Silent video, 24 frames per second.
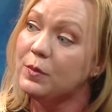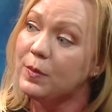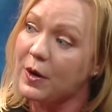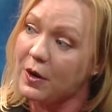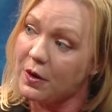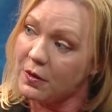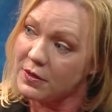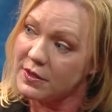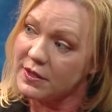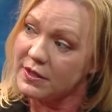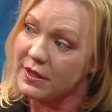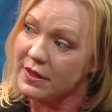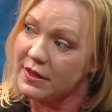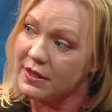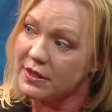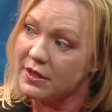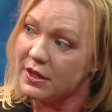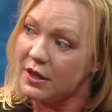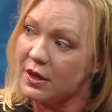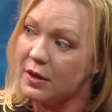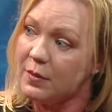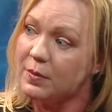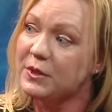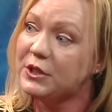do births in the
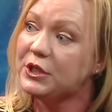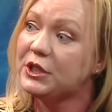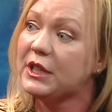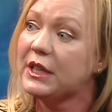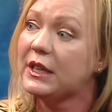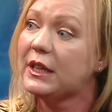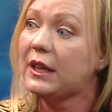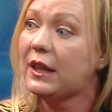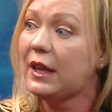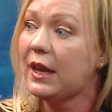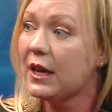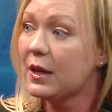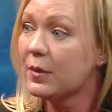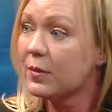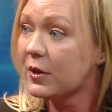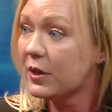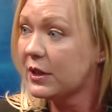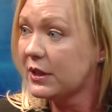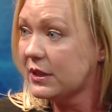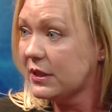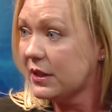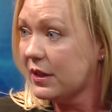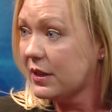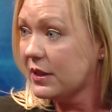tub, but she can labor
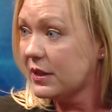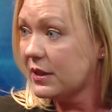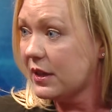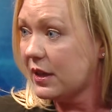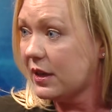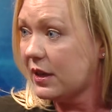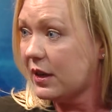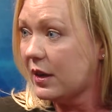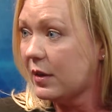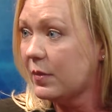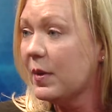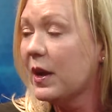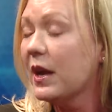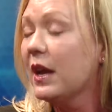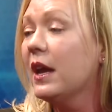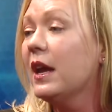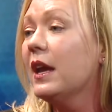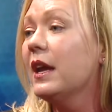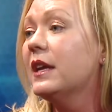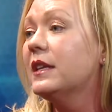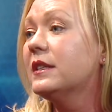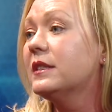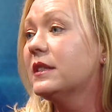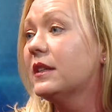into the tub
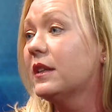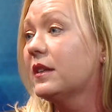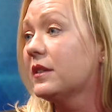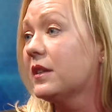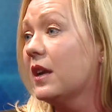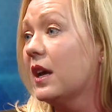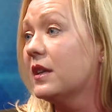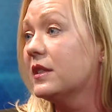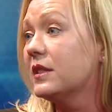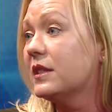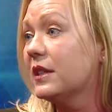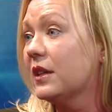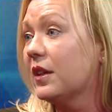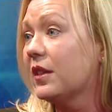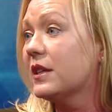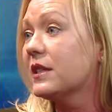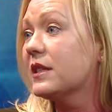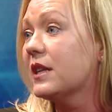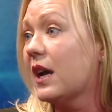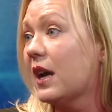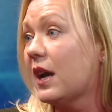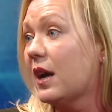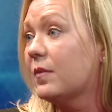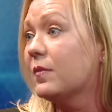until the
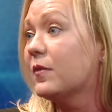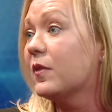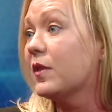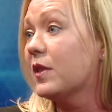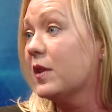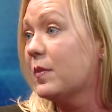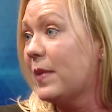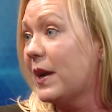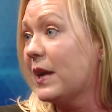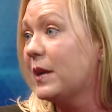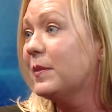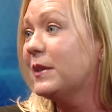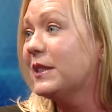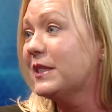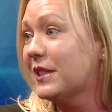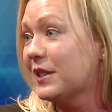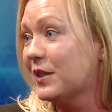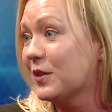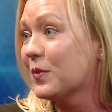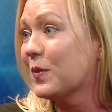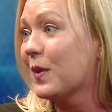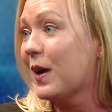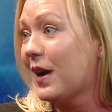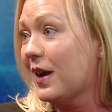time for the baby
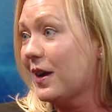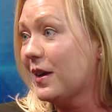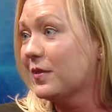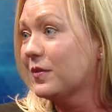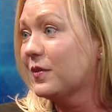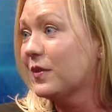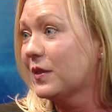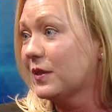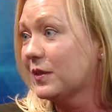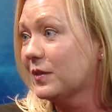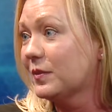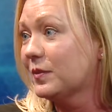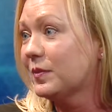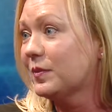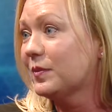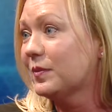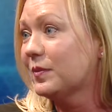to arrive.